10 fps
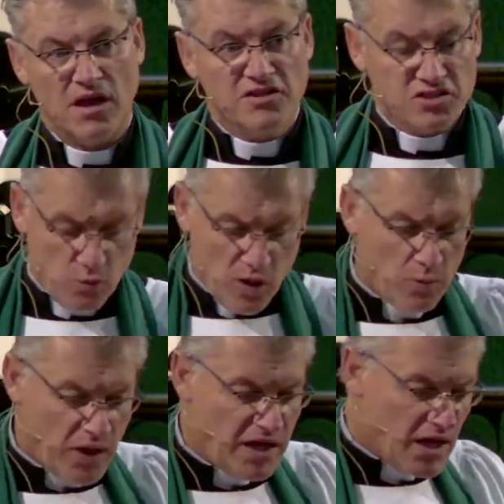So will
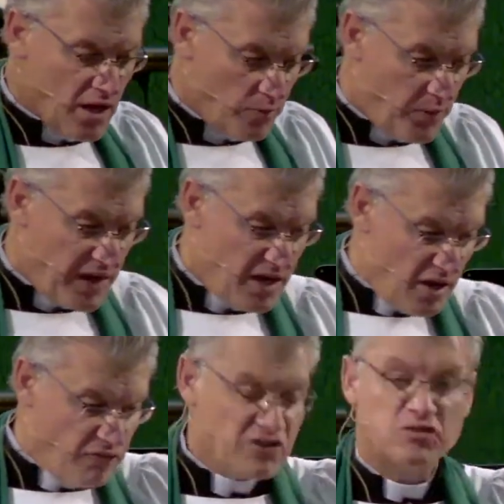we be
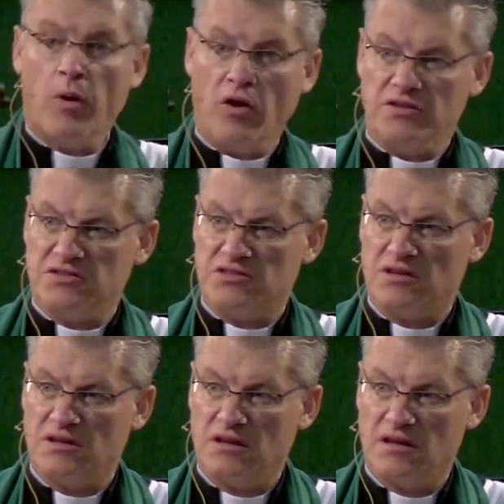respond
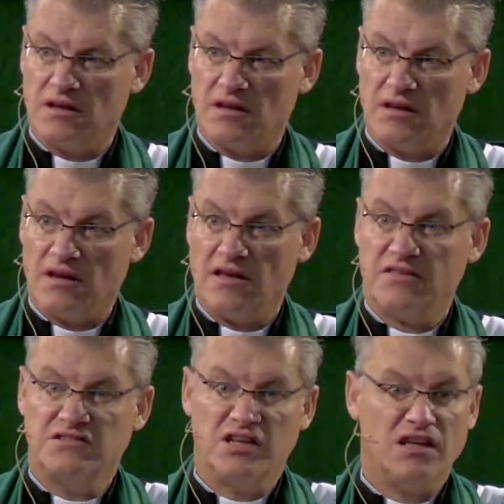like
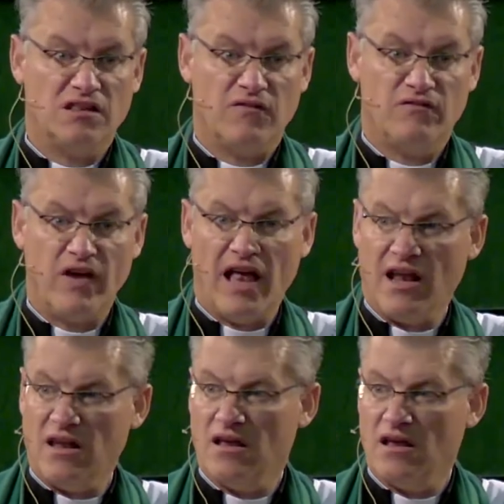the seed that
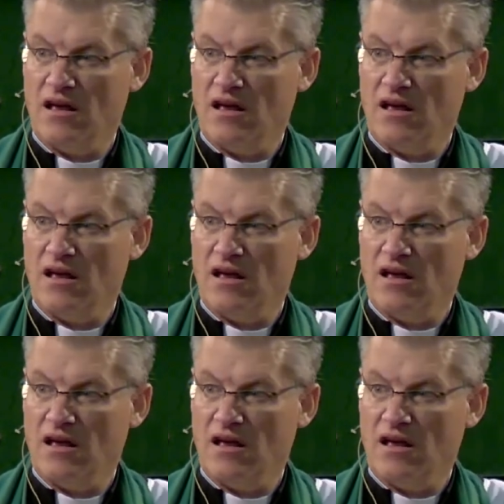fell